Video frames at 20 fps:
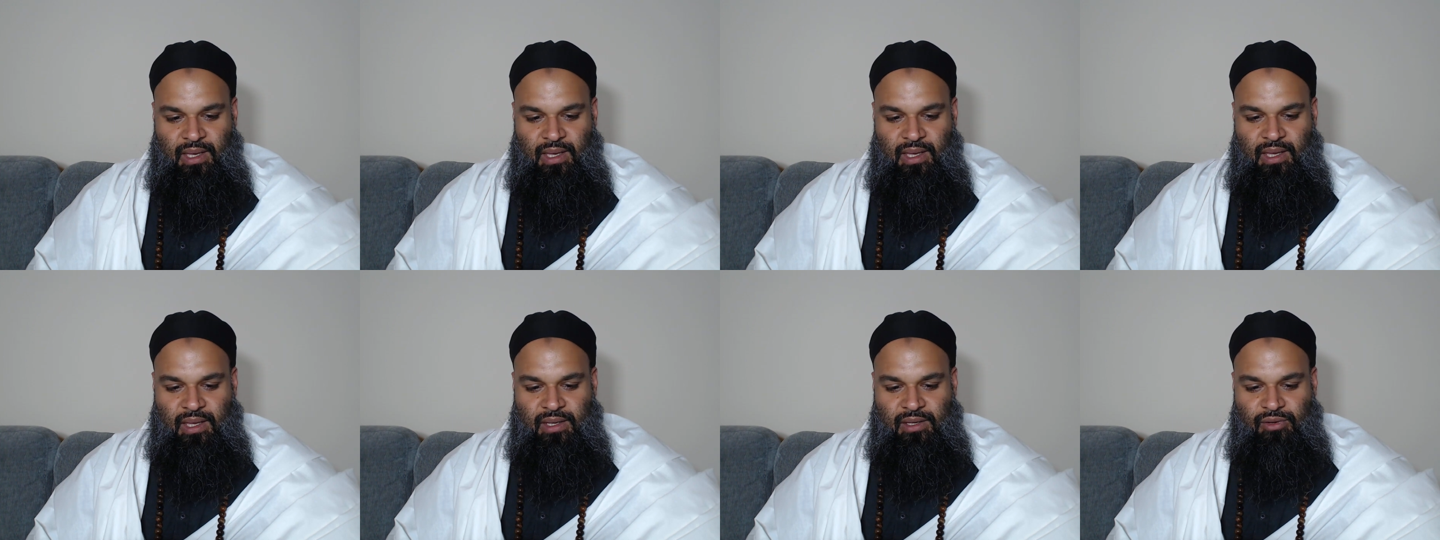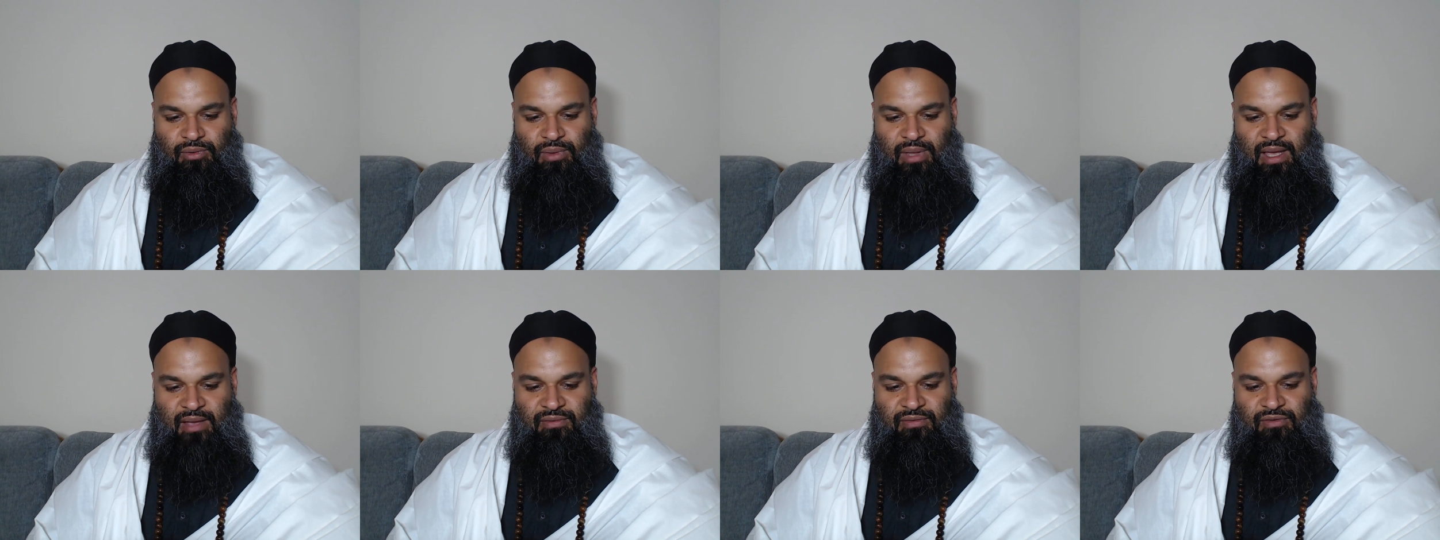And
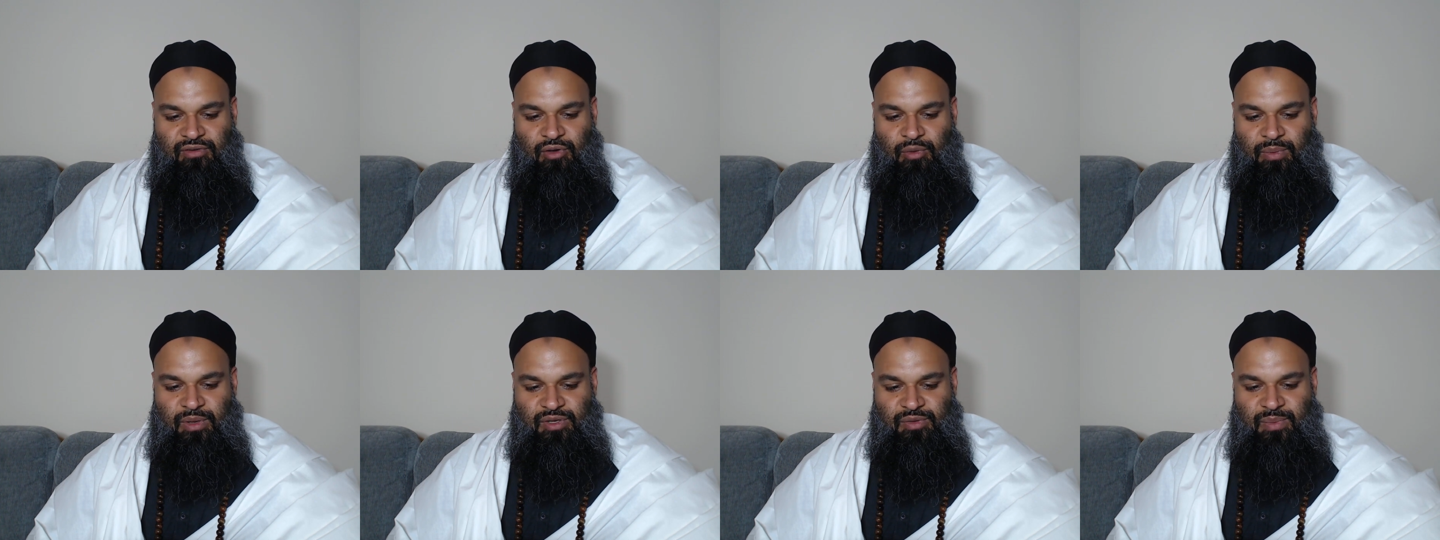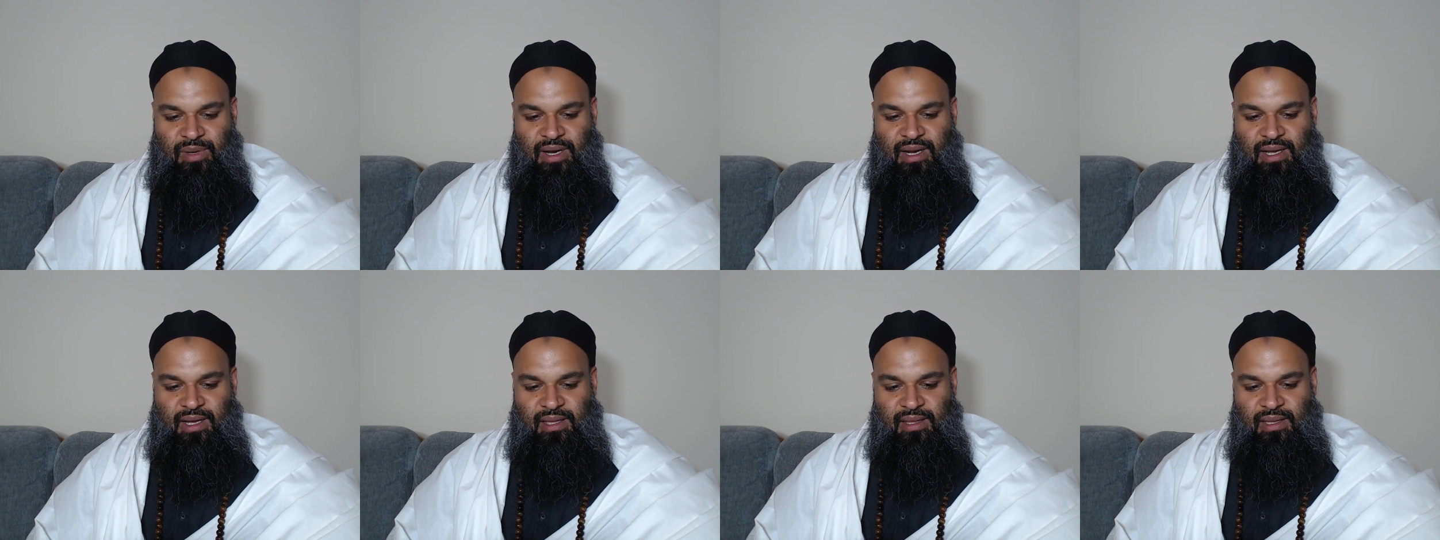you'll have so much
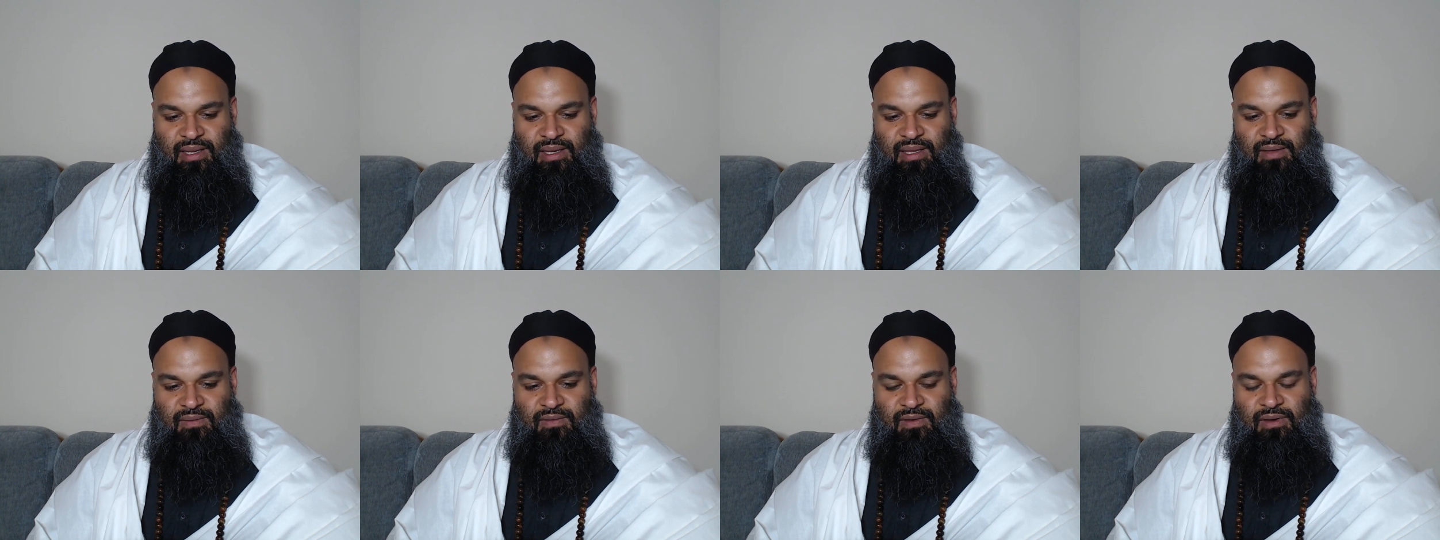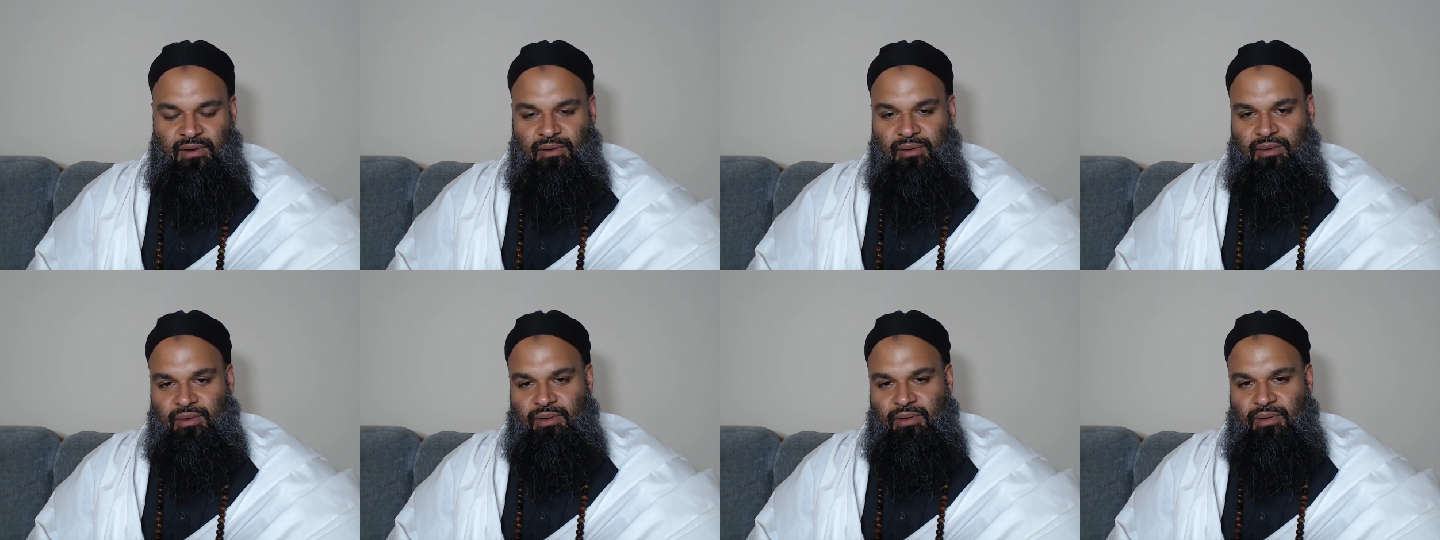barakah that even
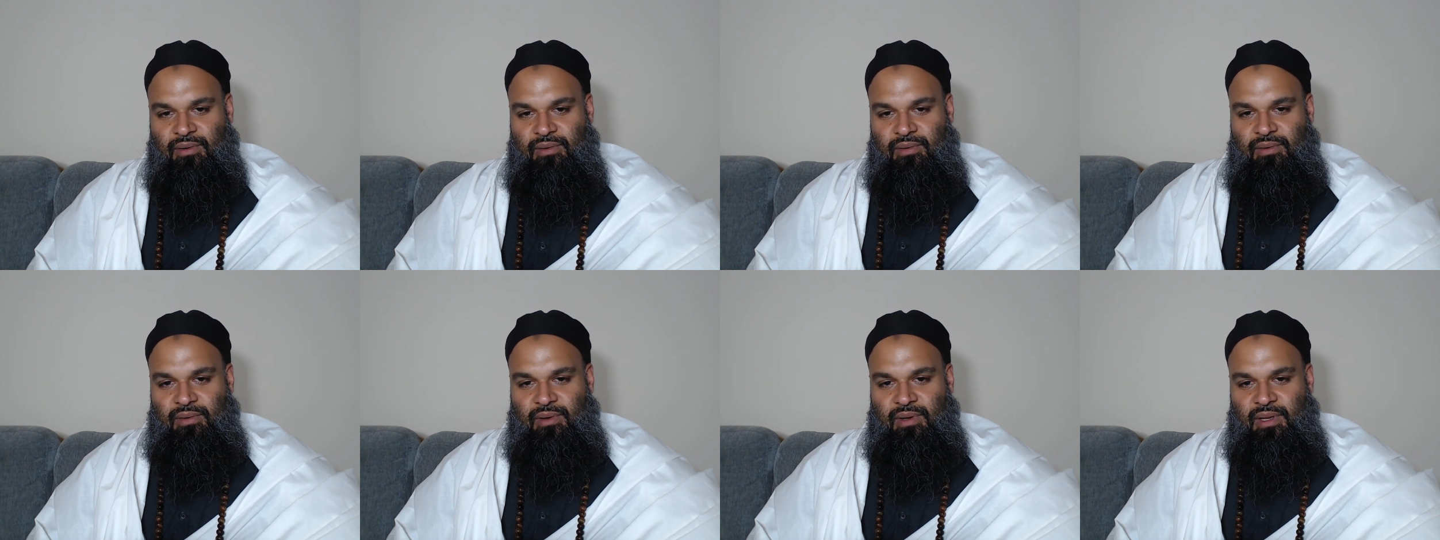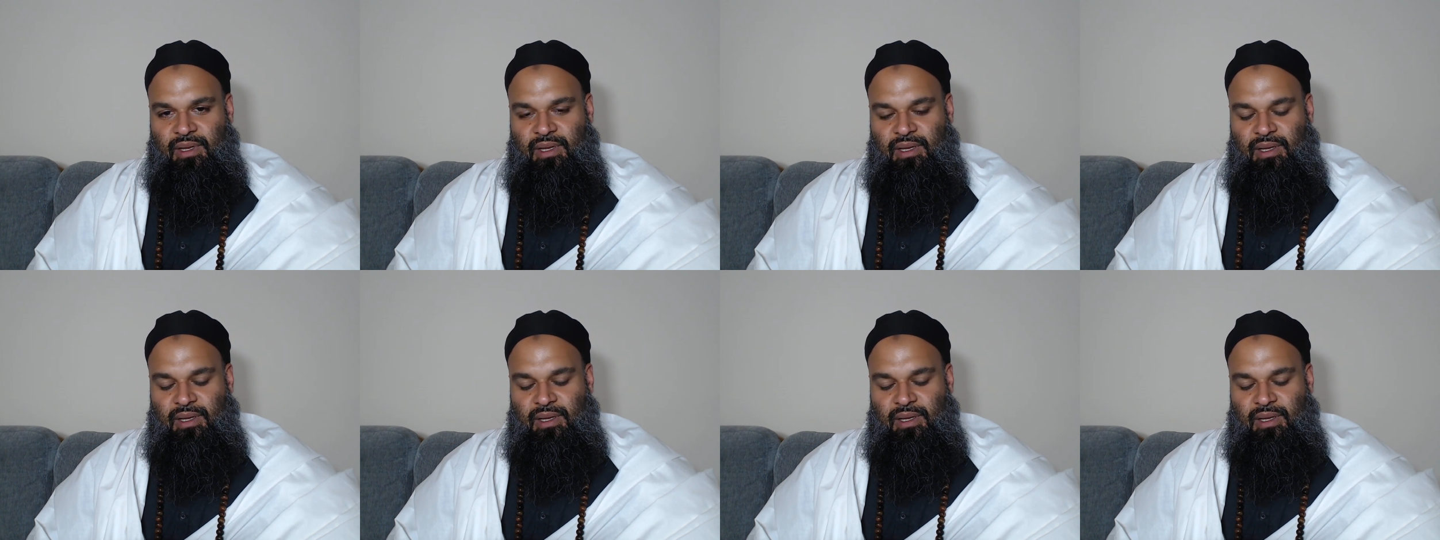your own